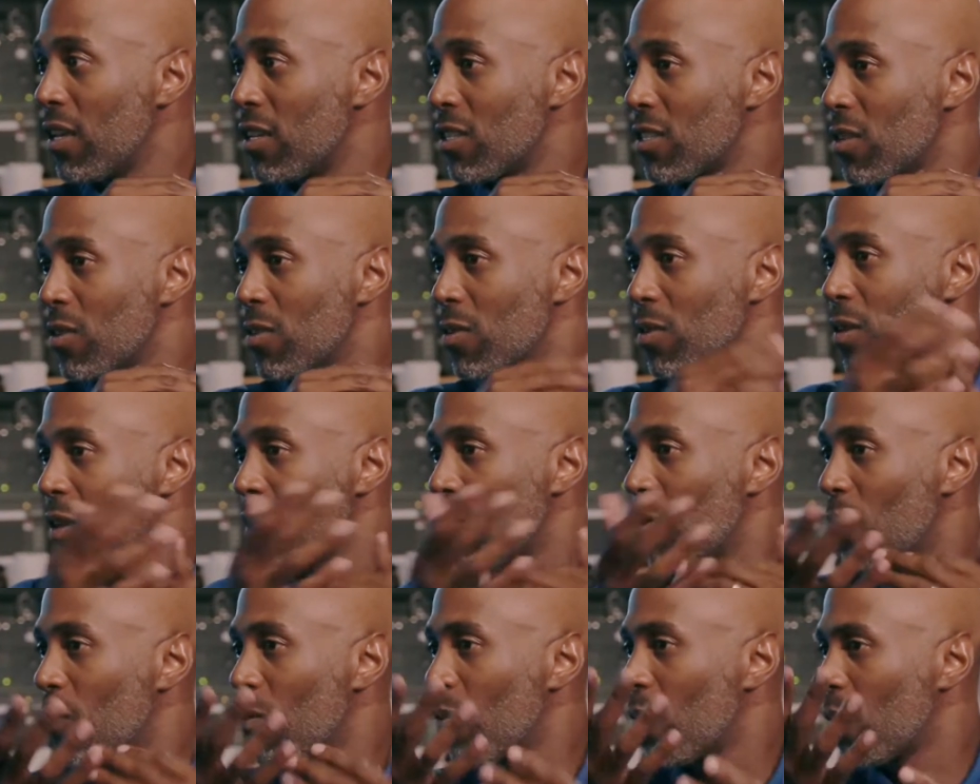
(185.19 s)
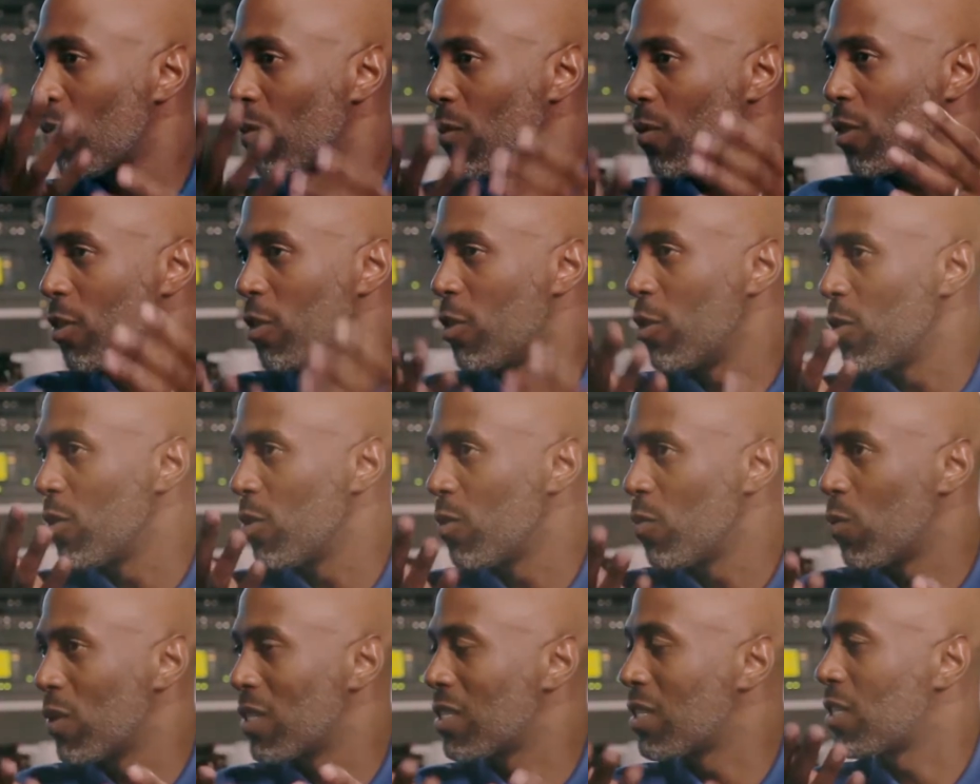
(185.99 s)
Yeah, so,
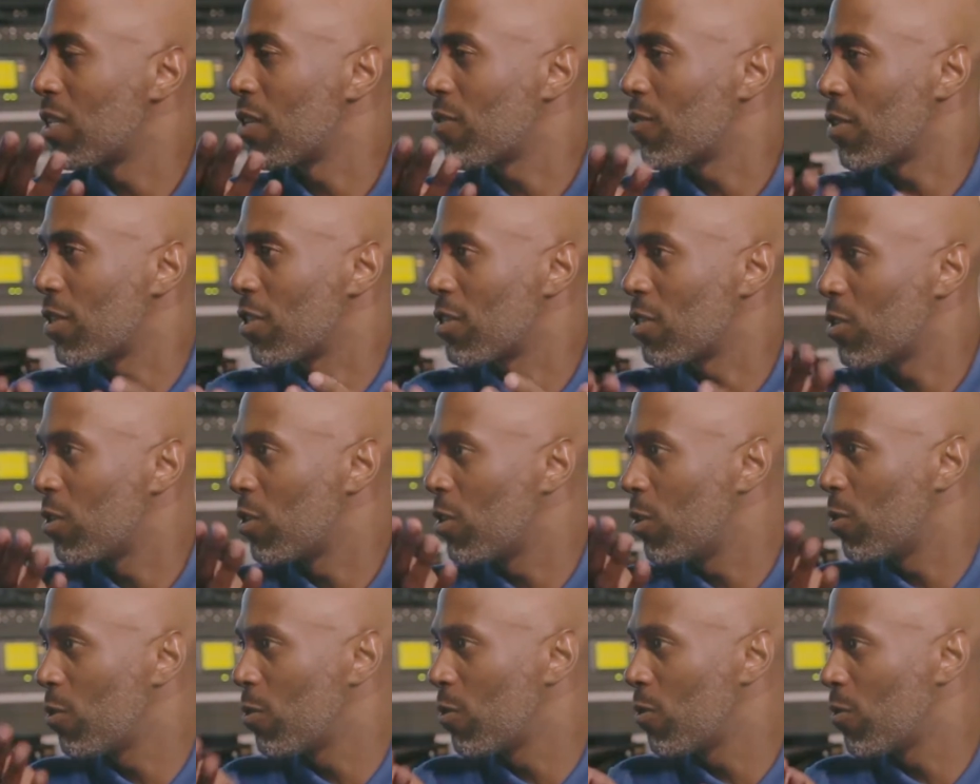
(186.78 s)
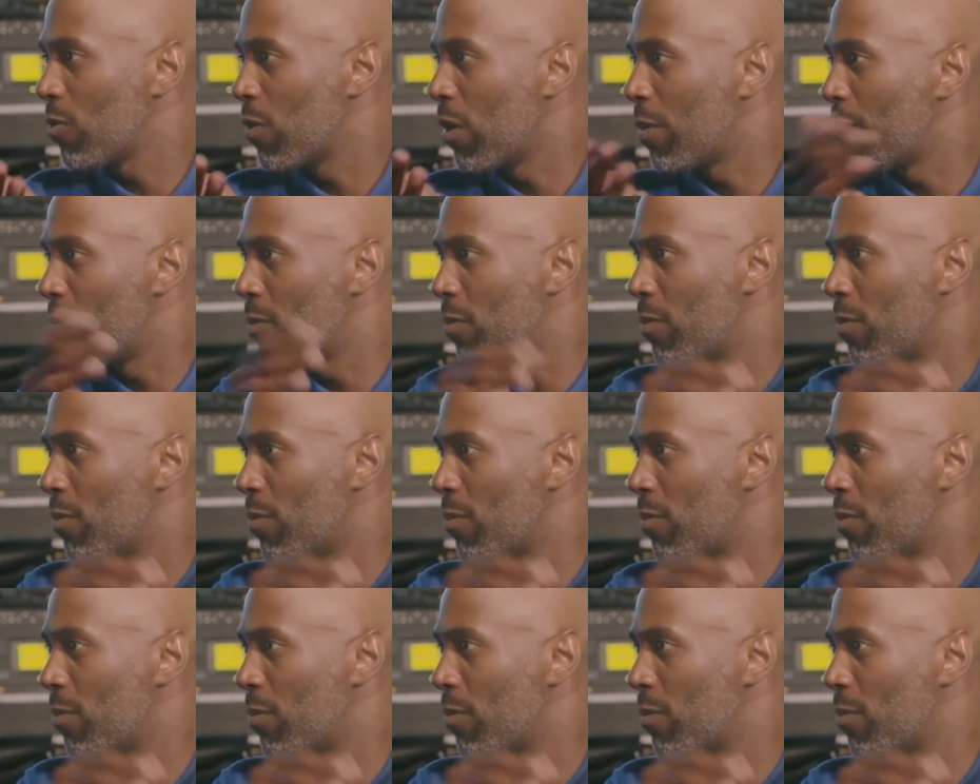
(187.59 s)
what's the difference? Do you